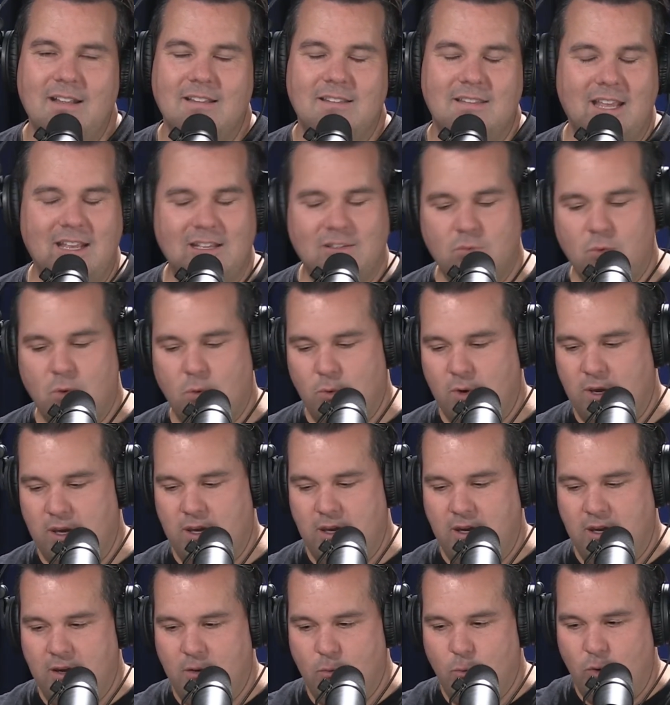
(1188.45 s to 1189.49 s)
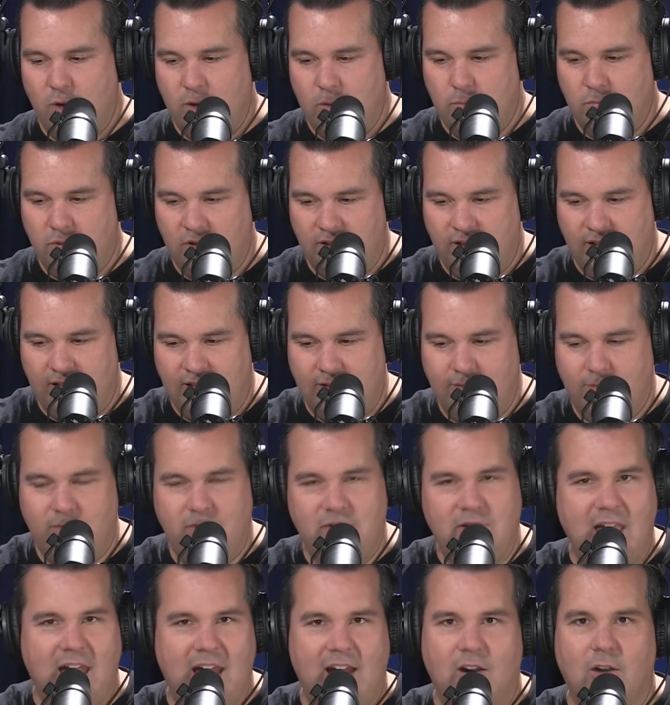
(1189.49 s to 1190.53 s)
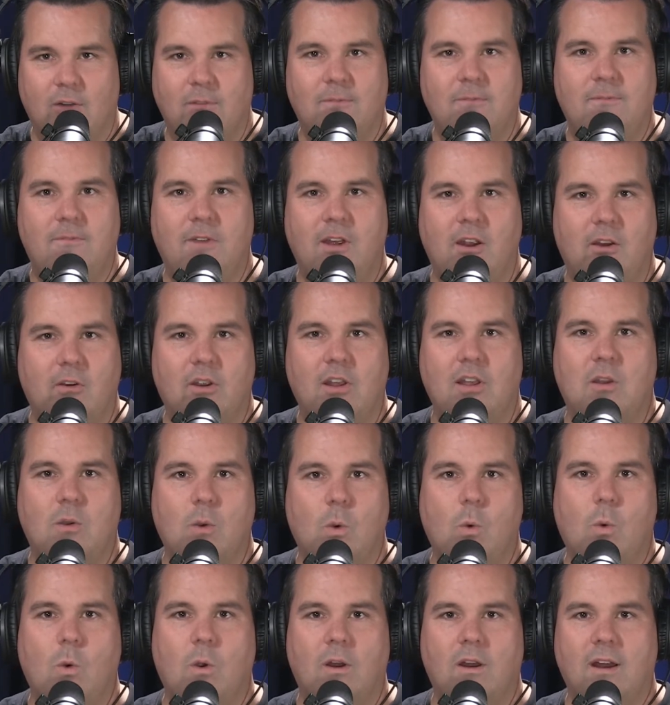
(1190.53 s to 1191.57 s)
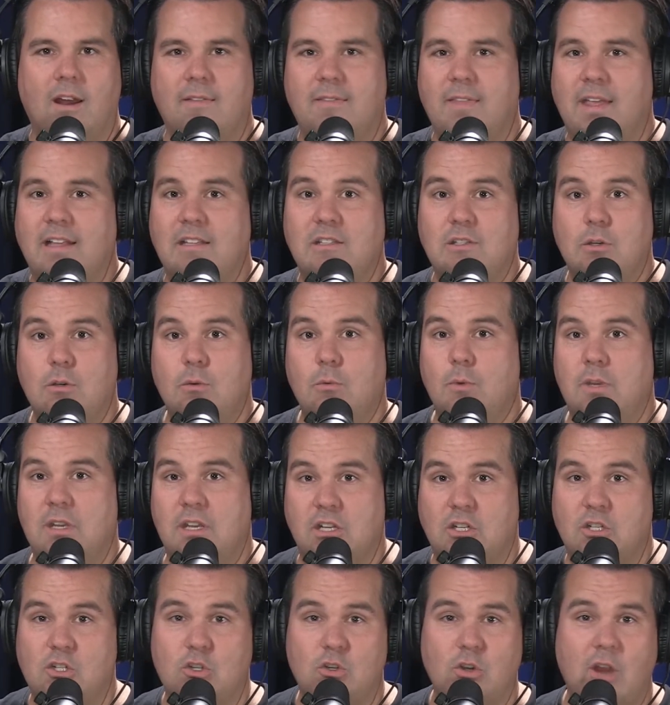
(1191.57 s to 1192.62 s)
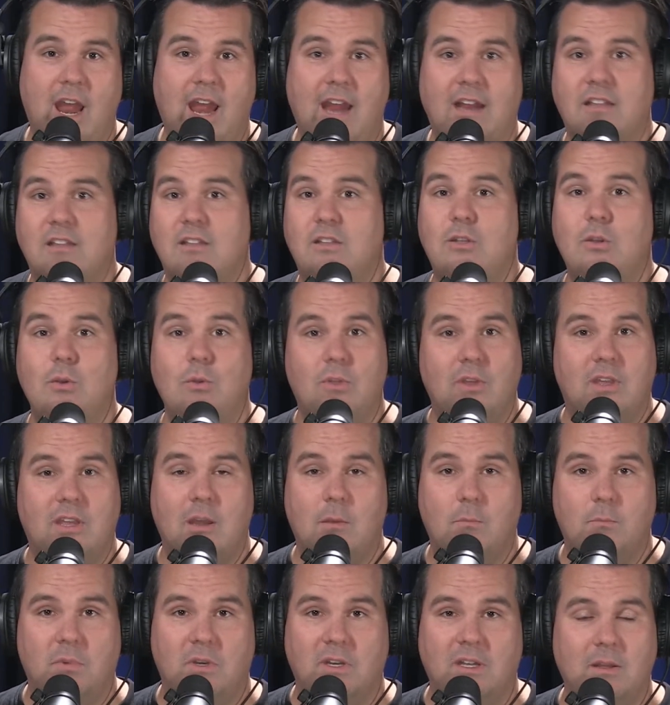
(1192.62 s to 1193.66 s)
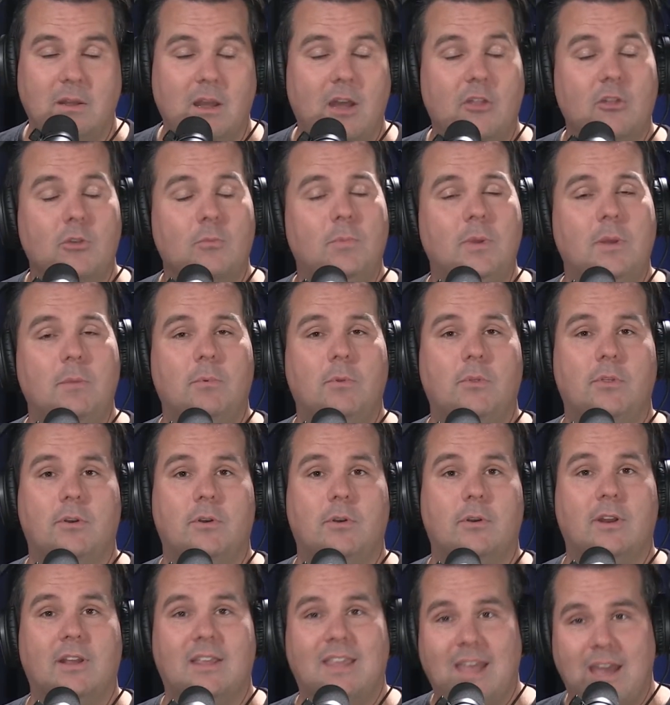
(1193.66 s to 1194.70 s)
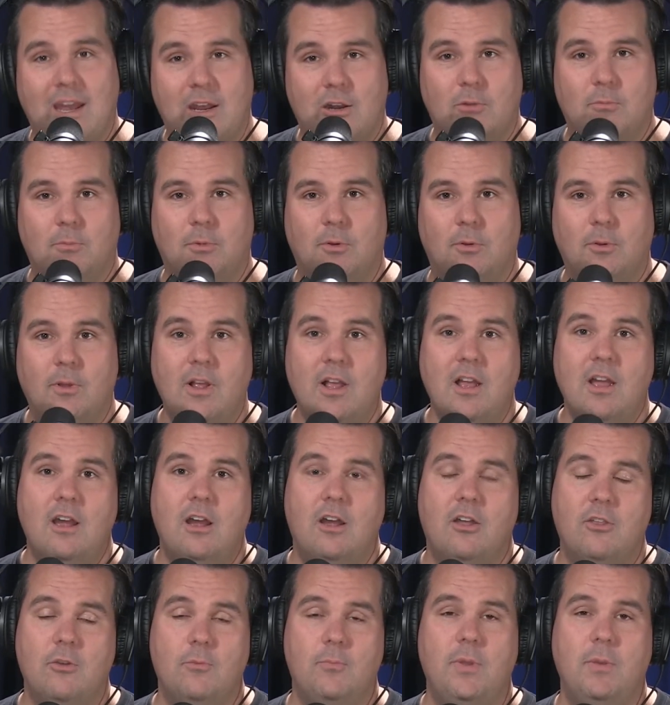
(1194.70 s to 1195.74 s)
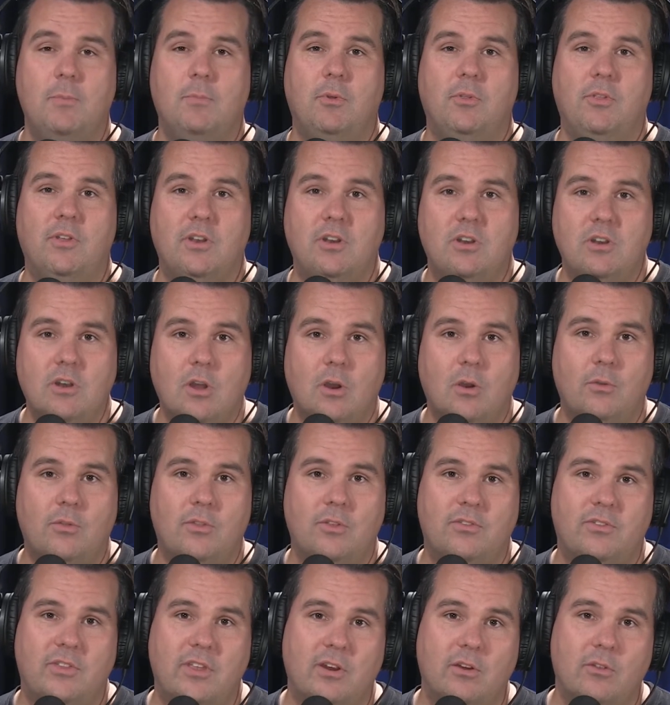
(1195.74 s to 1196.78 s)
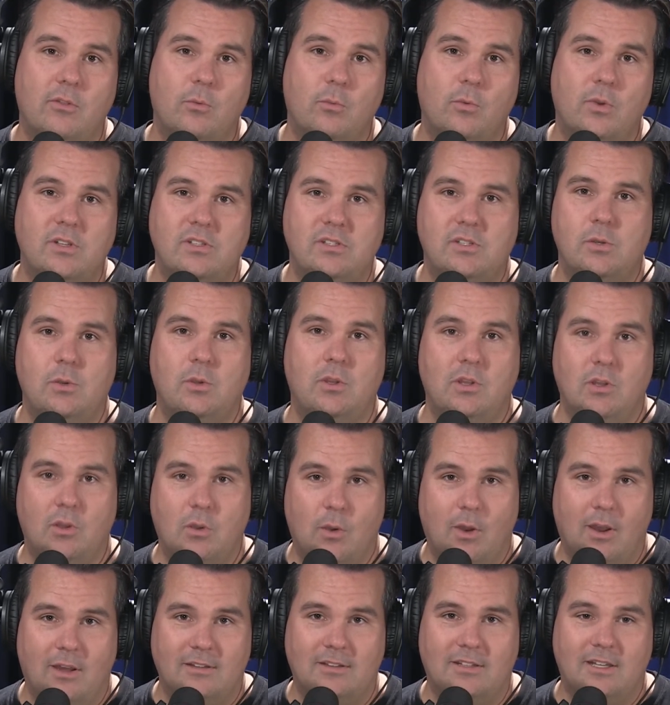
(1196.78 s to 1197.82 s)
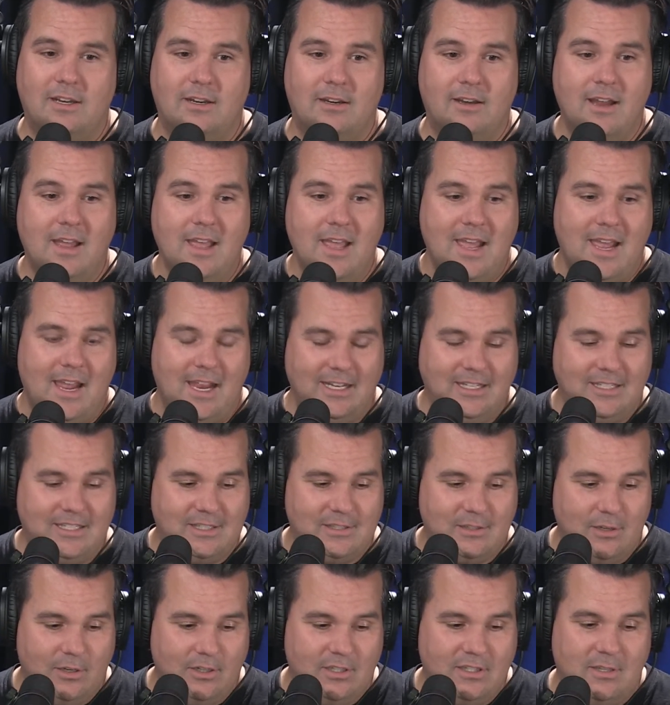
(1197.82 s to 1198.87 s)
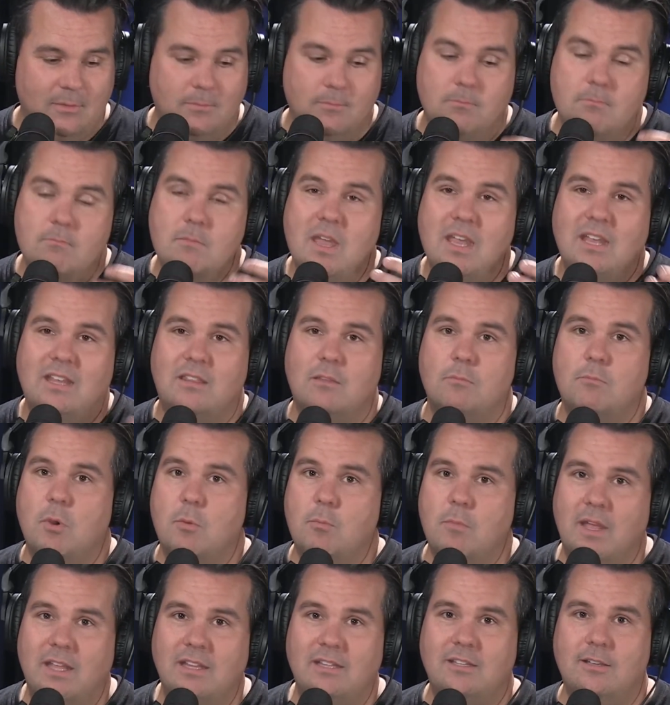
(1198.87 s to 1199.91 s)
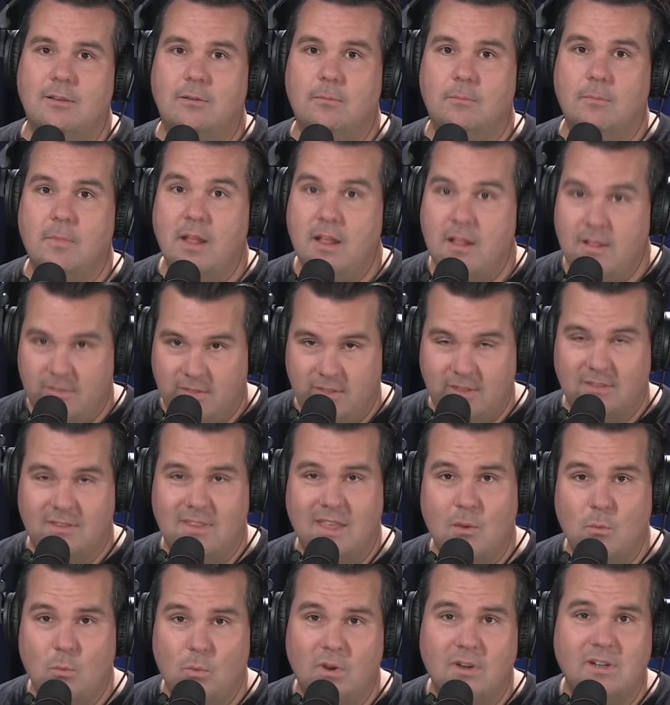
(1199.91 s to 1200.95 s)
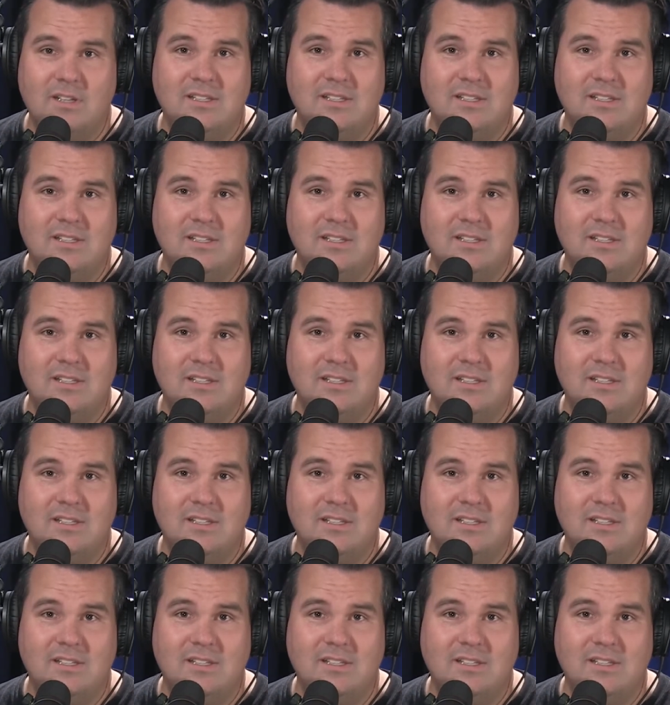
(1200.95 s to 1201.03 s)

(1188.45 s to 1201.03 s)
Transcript: That's what we we believe at our very core and that's who we attract to the company. Other people that are accountable, other people that know that they're the ones who can go out there and start to make the momentum that they want to